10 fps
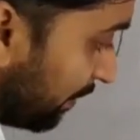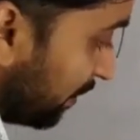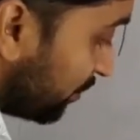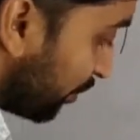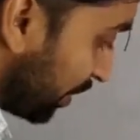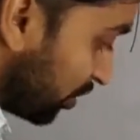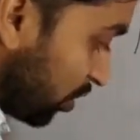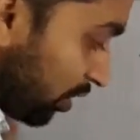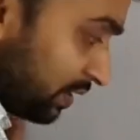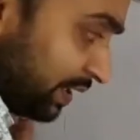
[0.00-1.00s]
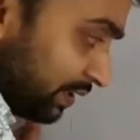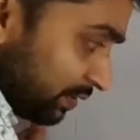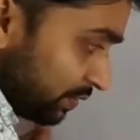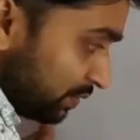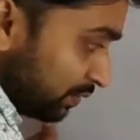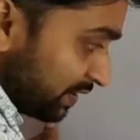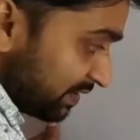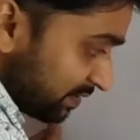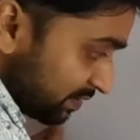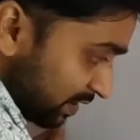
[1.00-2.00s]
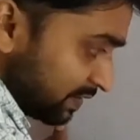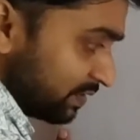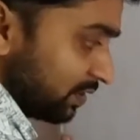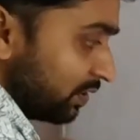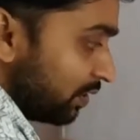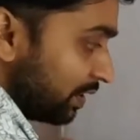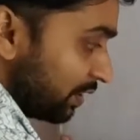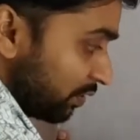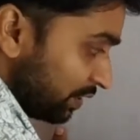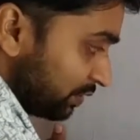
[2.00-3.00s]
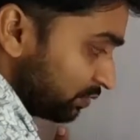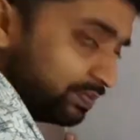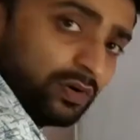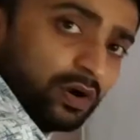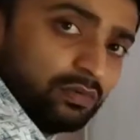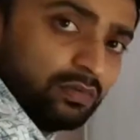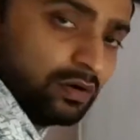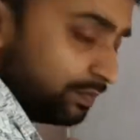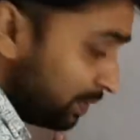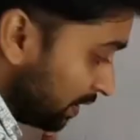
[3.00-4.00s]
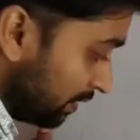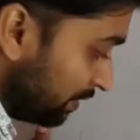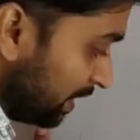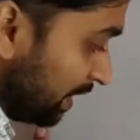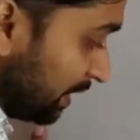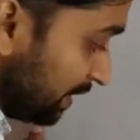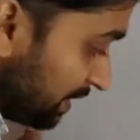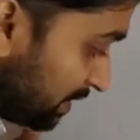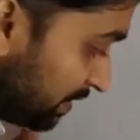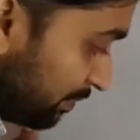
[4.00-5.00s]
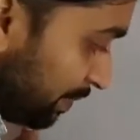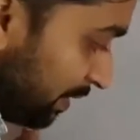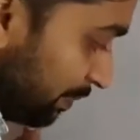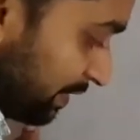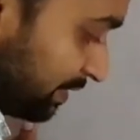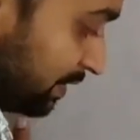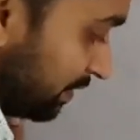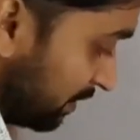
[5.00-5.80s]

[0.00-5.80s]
So according to a structure or according to form of verb, it is simple present.